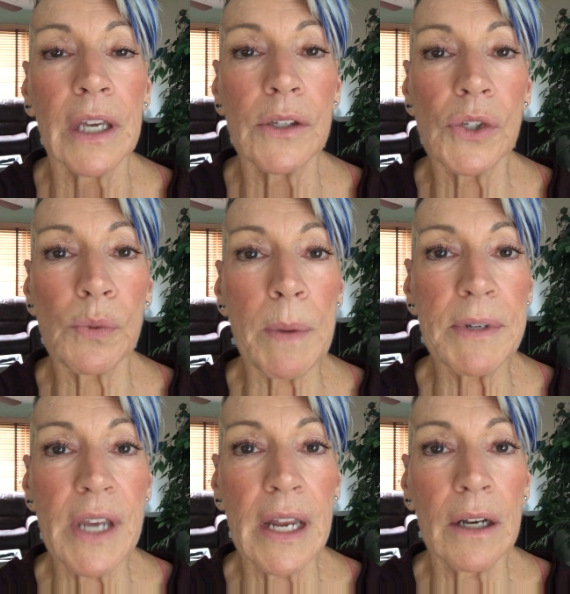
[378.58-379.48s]
Sweet
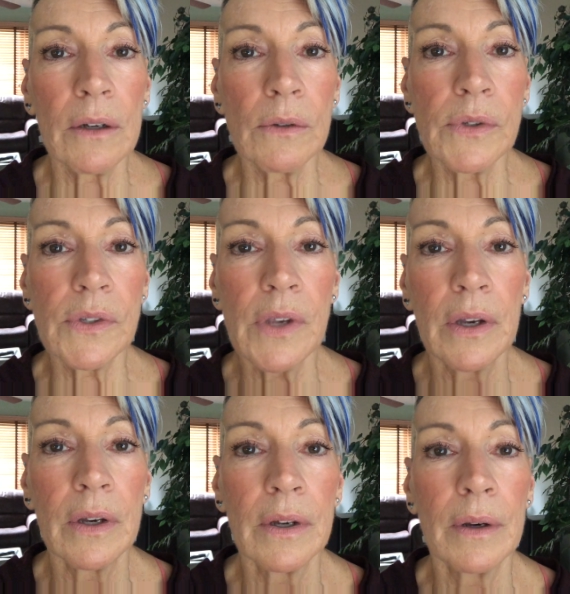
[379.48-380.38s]
potatoes,
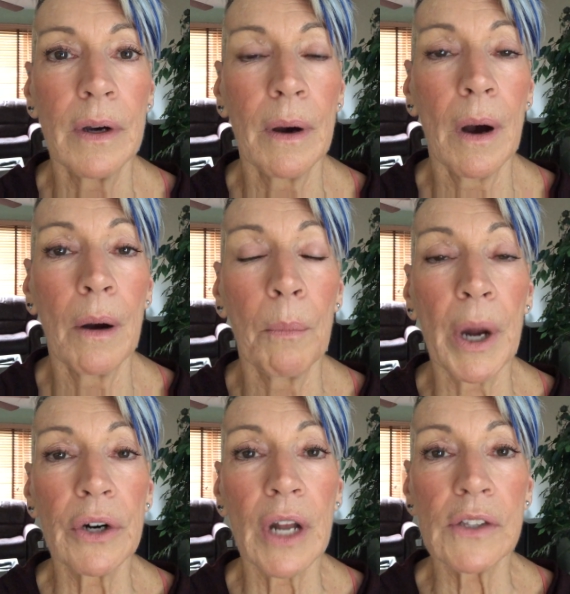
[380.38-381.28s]

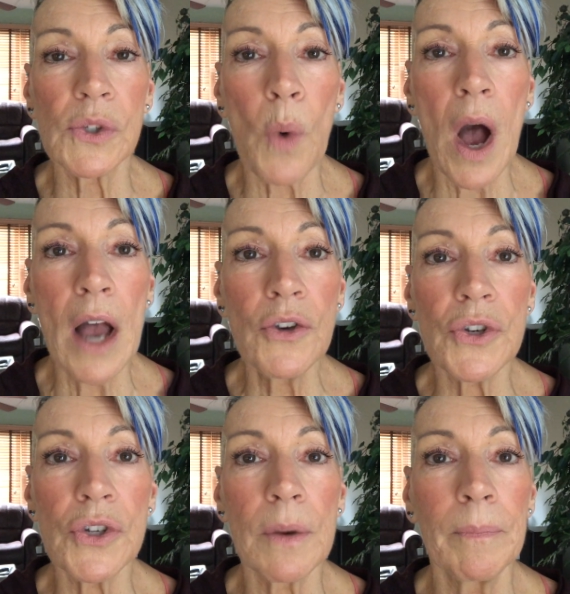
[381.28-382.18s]
butternut
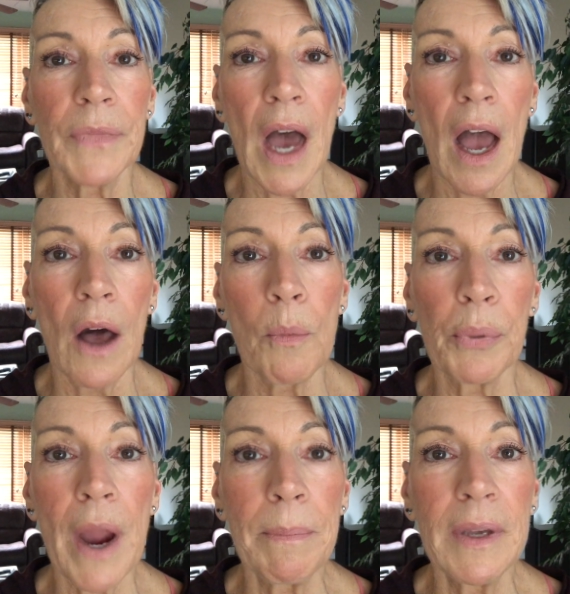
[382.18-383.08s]
squash, I'll
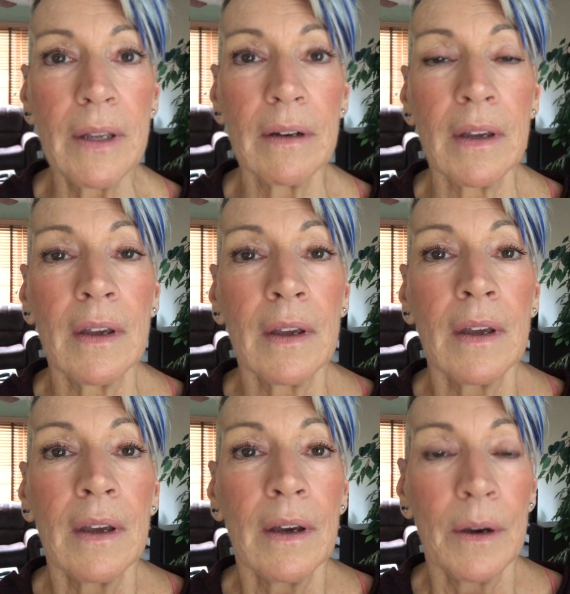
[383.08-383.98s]
prep it,
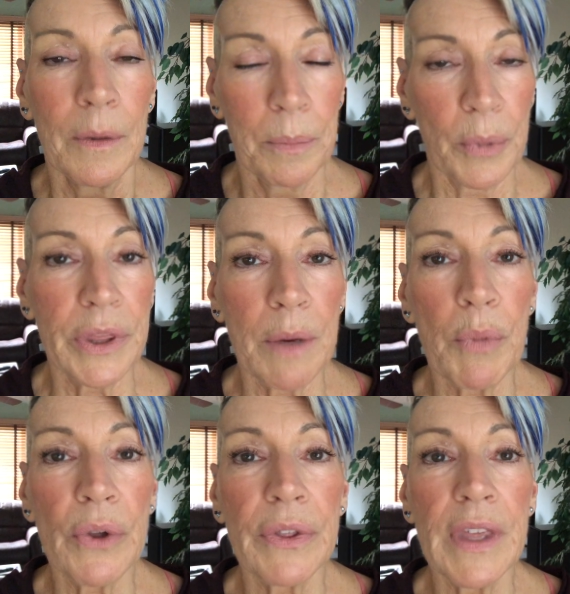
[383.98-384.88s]
put them
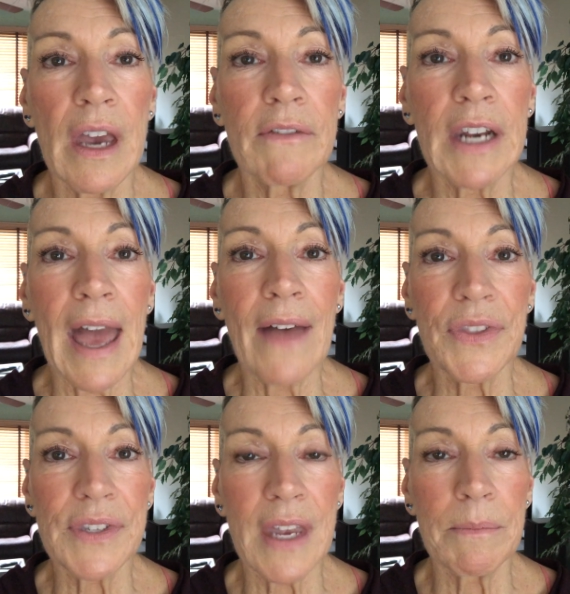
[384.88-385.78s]
both in the oven at
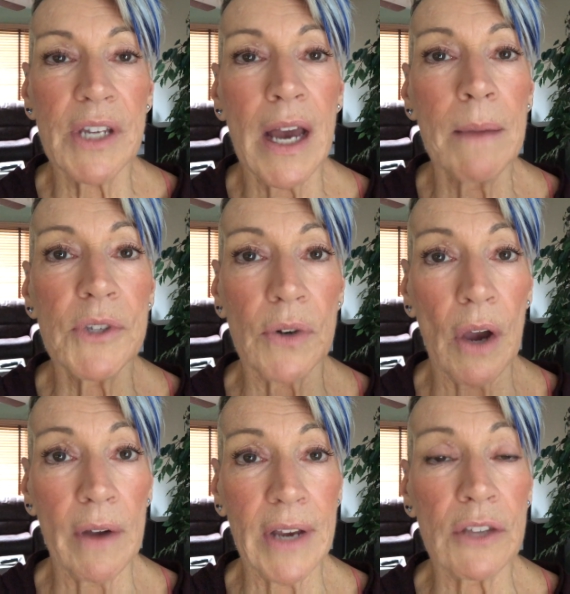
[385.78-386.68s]
the same time. So
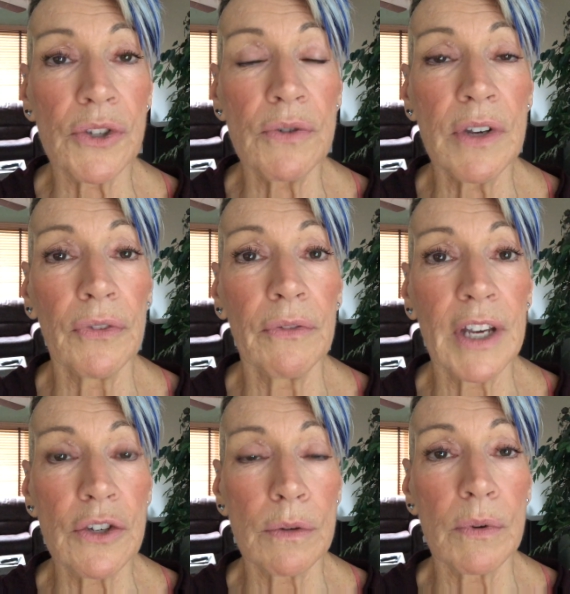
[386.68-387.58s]
now I've got 2 different
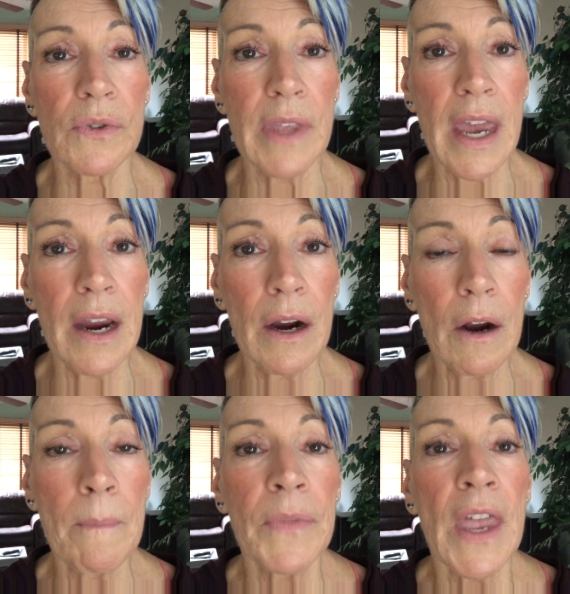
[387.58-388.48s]
vegetables
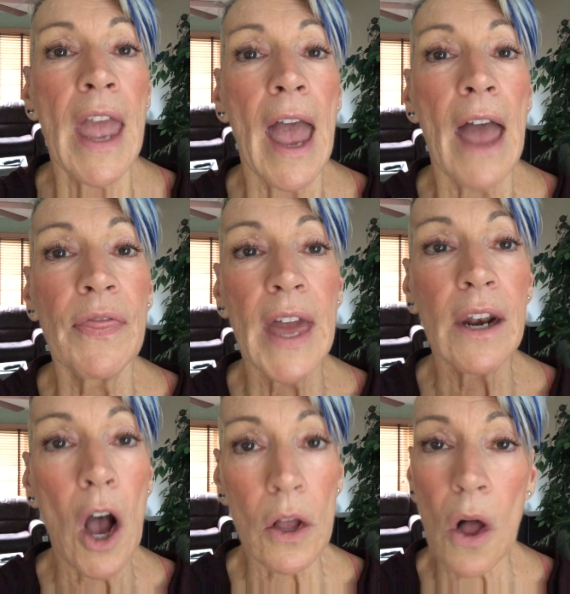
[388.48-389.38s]
there. And then
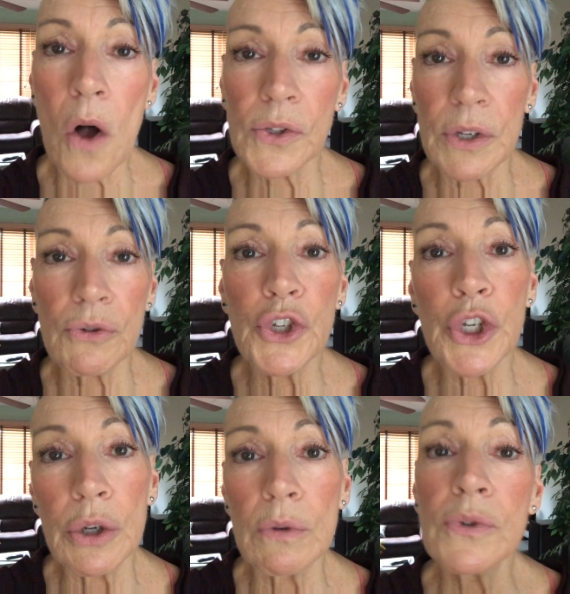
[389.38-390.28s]
I'll also
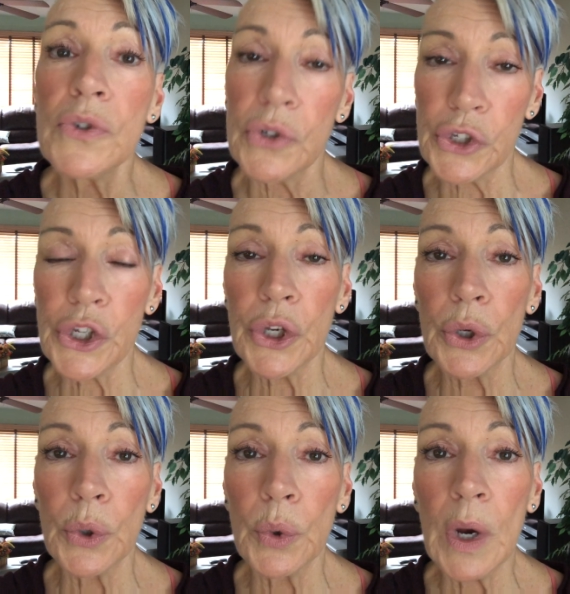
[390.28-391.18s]
choose
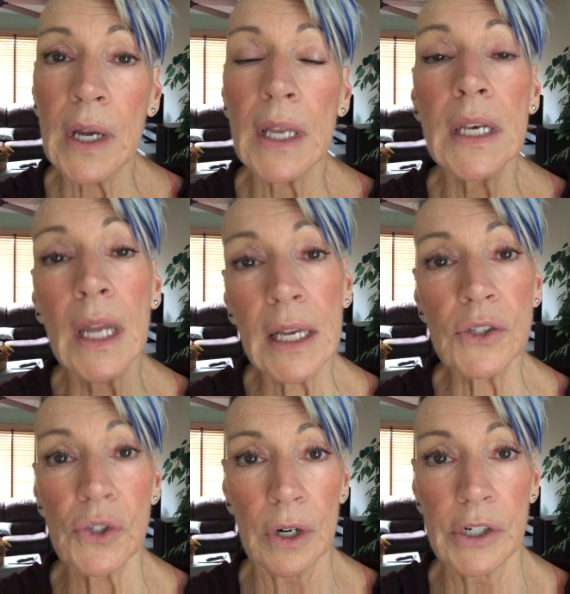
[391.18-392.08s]
2
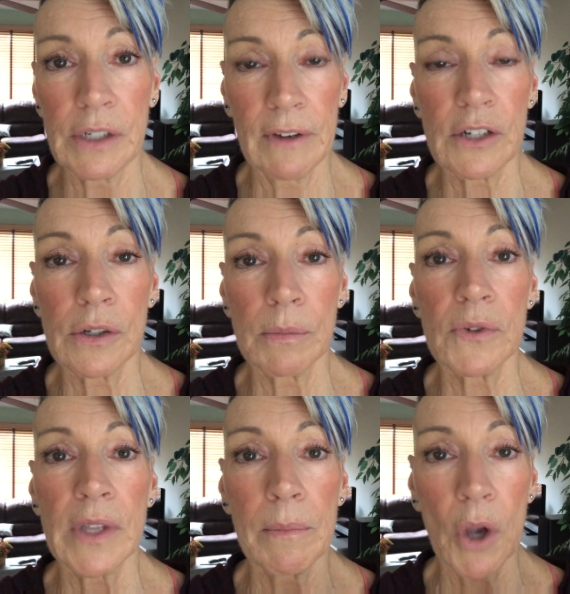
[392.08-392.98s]
non-starchy
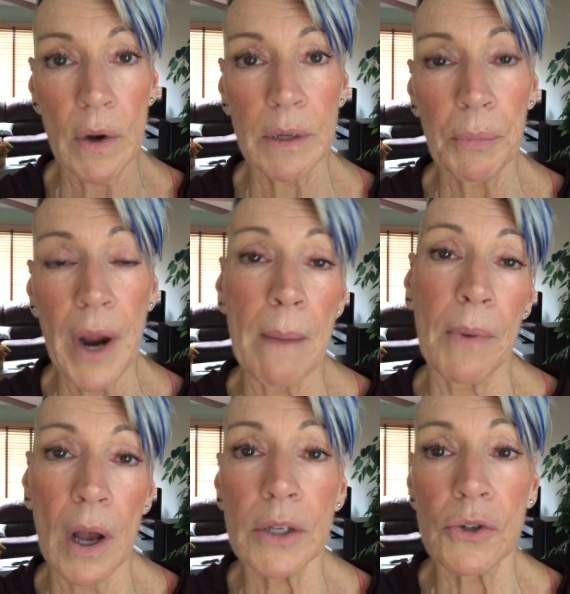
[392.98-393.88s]
vegetables that I'm going to prep.
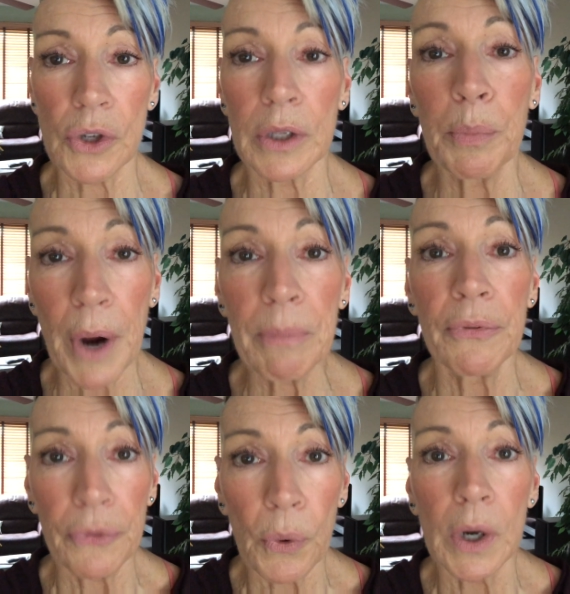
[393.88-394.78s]
I'll usually prep
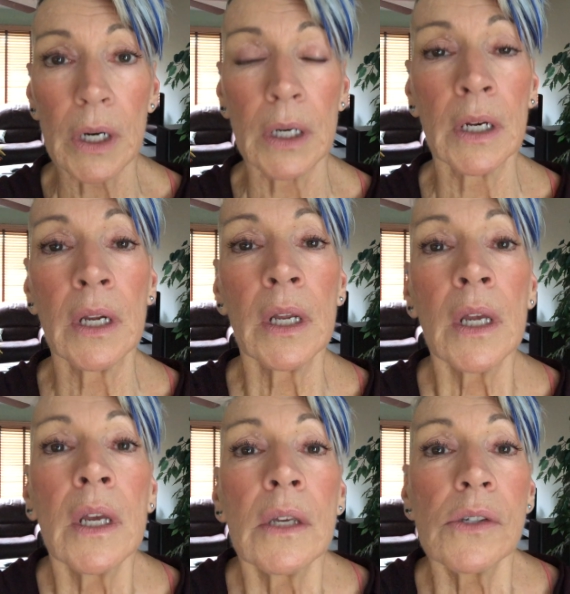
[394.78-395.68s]
4.
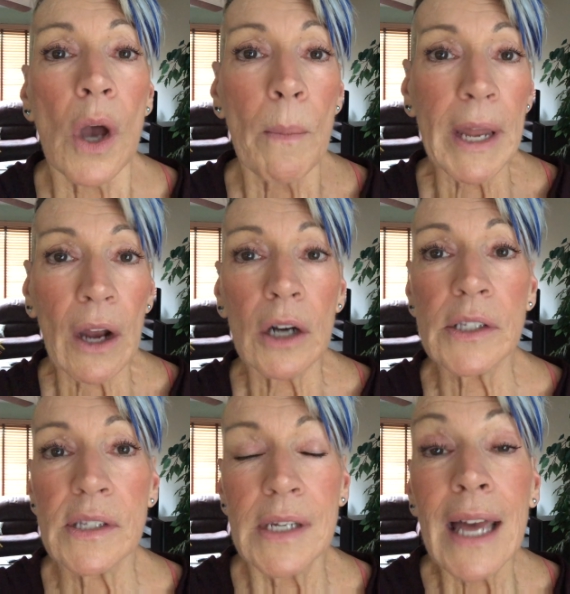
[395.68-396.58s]
So my
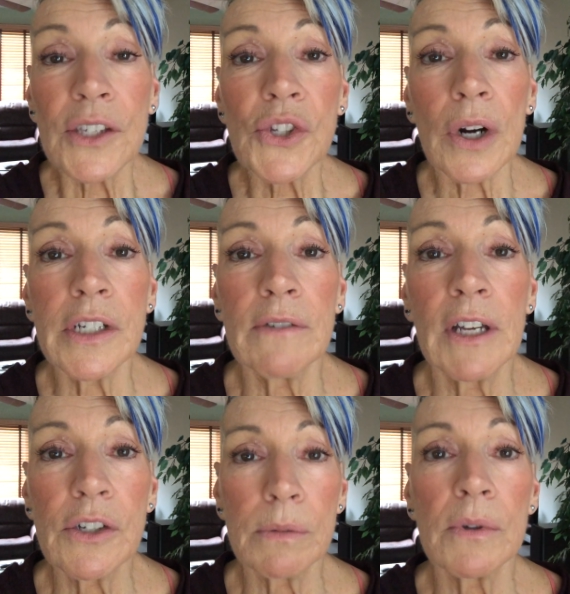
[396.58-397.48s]
non-starchy
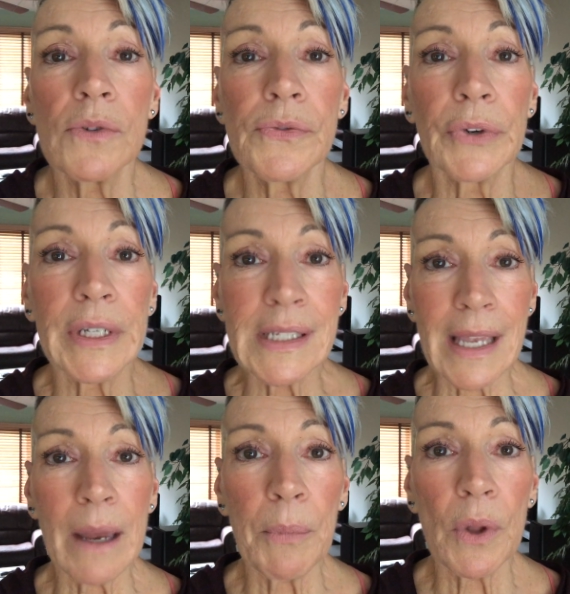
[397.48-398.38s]
vegetables, for an
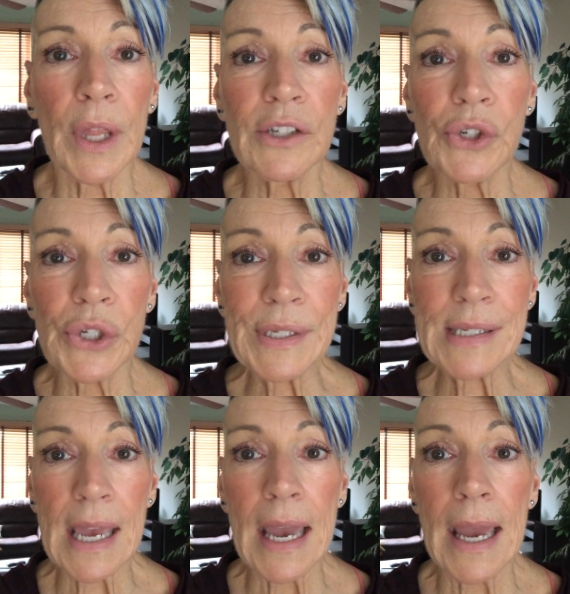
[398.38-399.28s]
example, let's just
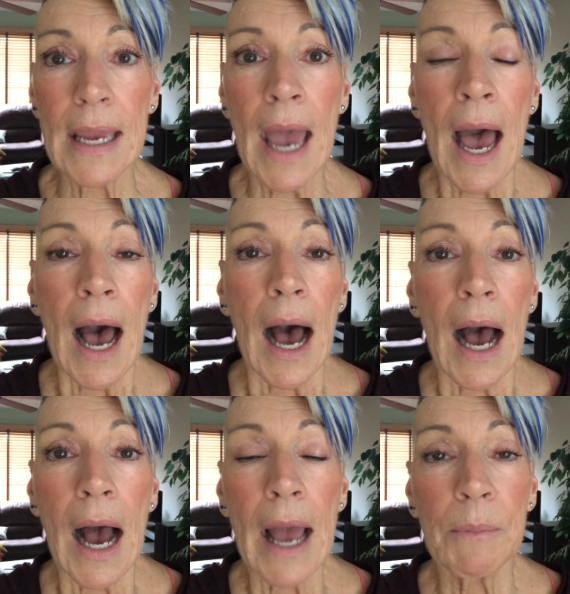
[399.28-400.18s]
say
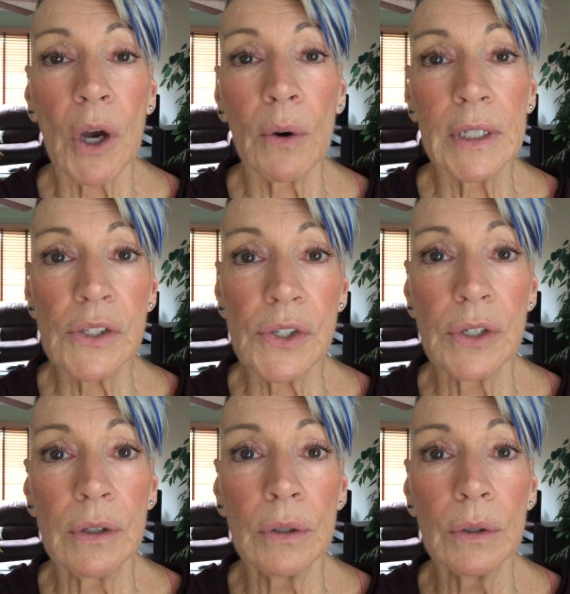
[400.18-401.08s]
I'm going
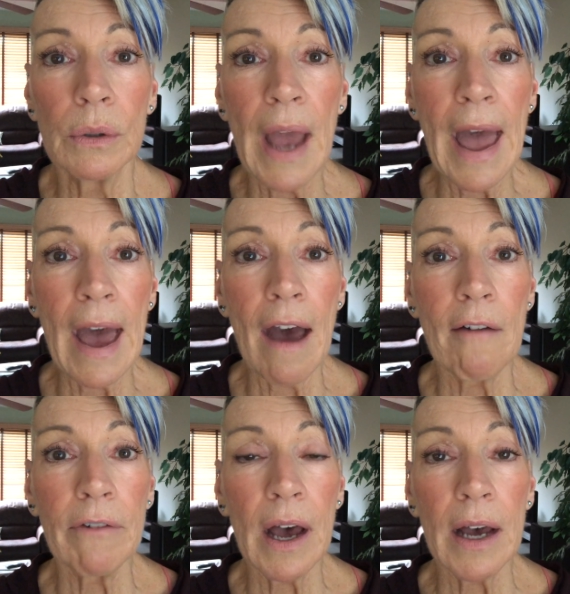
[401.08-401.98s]
to have